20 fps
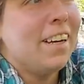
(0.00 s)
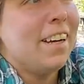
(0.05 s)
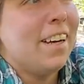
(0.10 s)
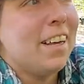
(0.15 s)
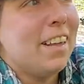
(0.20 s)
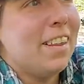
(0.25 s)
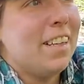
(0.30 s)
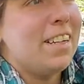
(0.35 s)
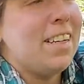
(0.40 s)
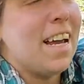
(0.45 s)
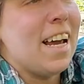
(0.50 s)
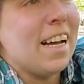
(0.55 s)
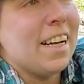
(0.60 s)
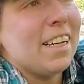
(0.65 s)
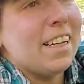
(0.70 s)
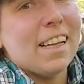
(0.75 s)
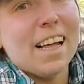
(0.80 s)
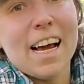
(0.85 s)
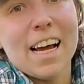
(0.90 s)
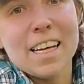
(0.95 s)
the
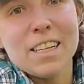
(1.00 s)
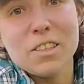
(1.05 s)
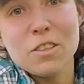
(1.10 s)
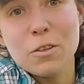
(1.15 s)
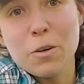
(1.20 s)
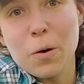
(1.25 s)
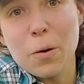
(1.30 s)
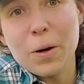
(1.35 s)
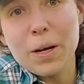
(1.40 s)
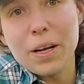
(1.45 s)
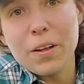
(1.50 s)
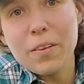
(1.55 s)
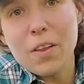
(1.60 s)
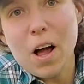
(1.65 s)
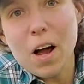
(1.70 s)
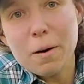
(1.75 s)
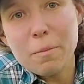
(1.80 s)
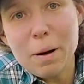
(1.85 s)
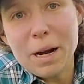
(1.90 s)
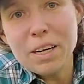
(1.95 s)
dandelions growing
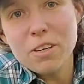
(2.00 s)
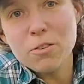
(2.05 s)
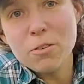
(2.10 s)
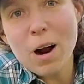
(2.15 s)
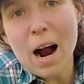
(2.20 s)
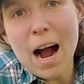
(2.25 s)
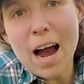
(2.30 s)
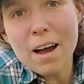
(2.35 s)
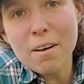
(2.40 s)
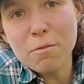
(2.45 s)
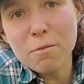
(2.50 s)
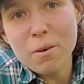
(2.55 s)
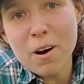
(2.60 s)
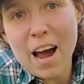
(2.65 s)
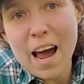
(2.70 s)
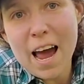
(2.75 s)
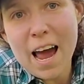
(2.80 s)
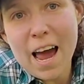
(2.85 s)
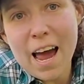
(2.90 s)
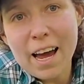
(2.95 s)
along my
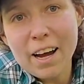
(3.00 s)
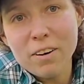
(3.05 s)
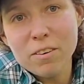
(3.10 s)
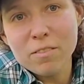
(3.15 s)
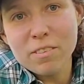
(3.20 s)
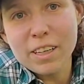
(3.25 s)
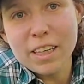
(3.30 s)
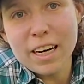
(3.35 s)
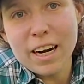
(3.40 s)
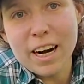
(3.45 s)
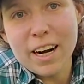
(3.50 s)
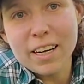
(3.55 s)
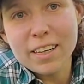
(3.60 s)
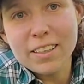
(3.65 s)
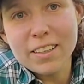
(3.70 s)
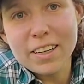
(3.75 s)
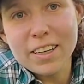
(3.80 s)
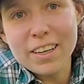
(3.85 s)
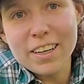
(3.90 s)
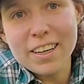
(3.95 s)
driveway over
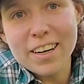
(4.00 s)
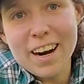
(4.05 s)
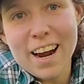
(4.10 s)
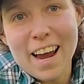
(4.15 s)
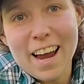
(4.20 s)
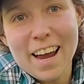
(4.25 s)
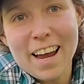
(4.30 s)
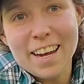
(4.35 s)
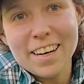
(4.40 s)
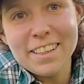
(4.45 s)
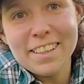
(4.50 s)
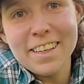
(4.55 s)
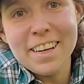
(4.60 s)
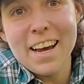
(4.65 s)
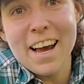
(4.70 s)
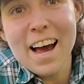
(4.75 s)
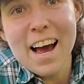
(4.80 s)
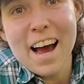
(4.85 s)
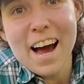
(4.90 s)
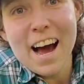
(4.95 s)
yonder, and
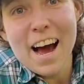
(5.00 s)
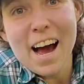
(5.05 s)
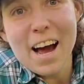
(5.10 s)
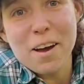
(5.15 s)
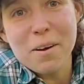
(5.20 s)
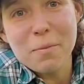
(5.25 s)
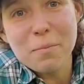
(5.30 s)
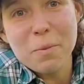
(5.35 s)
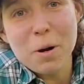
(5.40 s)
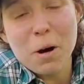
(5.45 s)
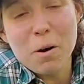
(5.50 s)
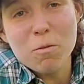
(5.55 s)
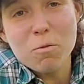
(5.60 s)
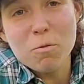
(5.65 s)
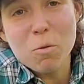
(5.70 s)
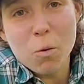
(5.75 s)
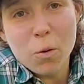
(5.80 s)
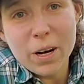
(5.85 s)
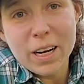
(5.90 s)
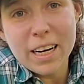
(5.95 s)
I'm
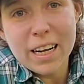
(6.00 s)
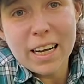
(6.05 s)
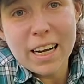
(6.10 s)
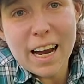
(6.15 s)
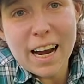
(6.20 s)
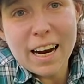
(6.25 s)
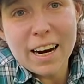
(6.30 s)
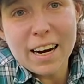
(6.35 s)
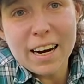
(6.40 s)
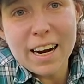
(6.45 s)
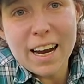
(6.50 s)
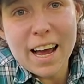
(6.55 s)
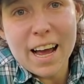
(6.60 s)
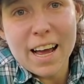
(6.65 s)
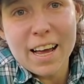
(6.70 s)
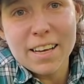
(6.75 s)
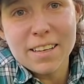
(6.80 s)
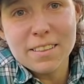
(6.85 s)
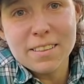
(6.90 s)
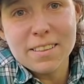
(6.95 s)
avoiding
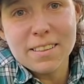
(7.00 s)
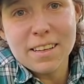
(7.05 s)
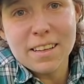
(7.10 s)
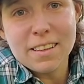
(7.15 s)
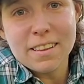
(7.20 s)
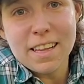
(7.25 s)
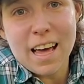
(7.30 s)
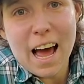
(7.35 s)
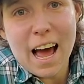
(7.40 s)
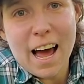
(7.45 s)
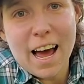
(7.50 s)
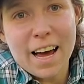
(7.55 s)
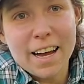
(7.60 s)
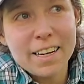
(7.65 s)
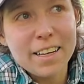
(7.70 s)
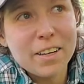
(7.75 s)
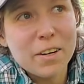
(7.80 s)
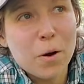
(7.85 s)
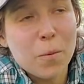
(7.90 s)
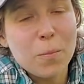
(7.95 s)
areas that,
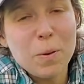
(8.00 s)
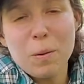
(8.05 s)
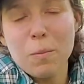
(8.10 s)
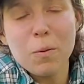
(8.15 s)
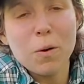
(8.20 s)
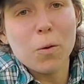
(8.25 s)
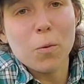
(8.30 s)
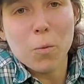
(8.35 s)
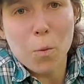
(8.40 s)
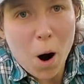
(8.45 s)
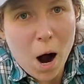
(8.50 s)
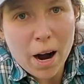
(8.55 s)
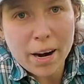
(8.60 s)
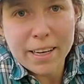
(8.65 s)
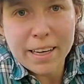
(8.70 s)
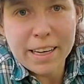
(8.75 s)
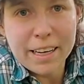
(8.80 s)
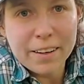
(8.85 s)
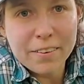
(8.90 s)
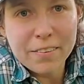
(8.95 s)
you know, people are
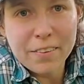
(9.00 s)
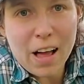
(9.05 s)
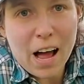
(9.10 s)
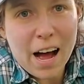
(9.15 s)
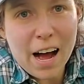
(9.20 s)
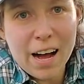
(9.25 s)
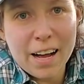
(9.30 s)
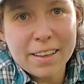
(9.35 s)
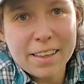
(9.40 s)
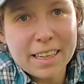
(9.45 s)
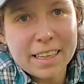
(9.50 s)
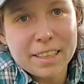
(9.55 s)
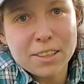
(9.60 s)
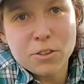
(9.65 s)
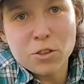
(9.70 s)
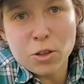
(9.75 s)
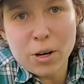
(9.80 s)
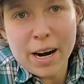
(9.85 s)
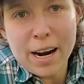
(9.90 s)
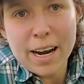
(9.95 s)
walking a lot, like
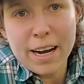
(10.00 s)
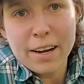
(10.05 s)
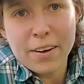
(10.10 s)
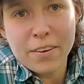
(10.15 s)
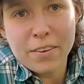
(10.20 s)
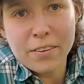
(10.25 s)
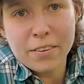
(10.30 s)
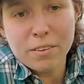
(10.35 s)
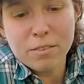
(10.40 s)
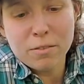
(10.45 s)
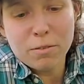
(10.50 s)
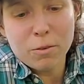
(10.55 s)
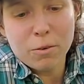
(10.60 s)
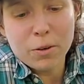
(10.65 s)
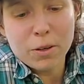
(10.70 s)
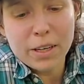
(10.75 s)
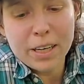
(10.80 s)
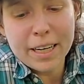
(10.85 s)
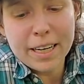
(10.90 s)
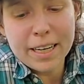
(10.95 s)
a trail in the
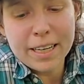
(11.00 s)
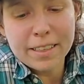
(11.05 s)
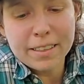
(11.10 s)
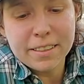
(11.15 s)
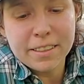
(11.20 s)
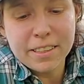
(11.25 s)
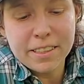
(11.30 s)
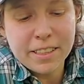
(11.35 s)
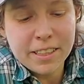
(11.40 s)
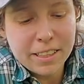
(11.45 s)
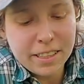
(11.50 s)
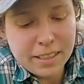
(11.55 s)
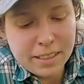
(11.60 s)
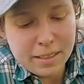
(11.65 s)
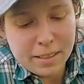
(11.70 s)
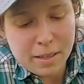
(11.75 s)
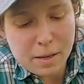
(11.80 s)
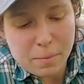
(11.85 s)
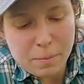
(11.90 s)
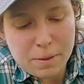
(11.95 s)
forest.
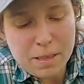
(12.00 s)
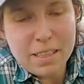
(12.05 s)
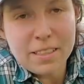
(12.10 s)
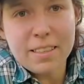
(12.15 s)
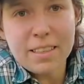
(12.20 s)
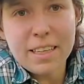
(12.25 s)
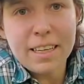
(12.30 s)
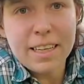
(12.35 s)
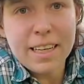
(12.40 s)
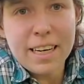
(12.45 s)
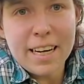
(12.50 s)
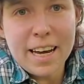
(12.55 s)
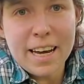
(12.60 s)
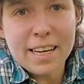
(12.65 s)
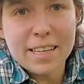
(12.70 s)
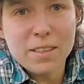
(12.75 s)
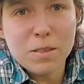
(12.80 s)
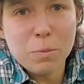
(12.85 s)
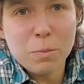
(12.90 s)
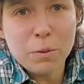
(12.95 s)
This area,
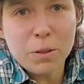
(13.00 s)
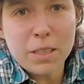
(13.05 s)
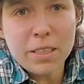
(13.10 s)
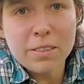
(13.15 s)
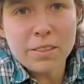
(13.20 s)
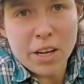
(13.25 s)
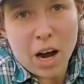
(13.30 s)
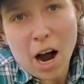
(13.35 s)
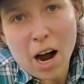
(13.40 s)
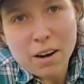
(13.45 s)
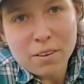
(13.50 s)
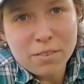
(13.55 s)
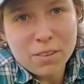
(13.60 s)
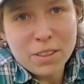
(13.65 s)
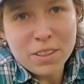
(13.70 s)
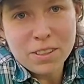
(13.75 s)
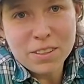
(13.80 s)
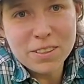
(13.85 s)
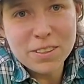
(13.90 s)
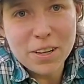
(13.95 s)
it's pretty soft,
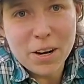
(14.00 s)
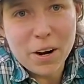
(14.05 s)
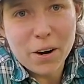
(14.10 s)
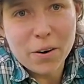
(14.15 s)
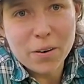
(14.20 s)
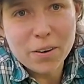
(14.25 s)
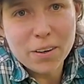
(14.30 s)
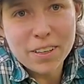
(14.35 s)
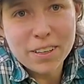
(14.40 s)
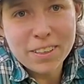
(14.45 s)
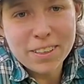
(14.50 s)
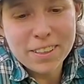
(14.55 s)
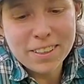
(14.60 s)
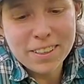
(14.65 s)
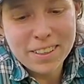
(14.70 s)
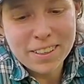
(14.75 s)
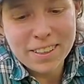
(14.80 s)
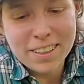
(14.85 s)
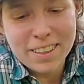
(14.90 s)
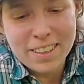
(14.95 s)
so
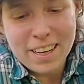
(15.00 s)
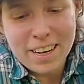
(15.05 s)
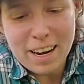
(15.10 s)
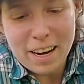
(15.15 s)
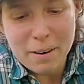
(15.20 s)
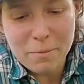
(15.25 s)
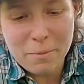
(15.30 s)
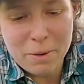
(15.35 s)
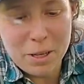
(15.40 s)
I'm gonna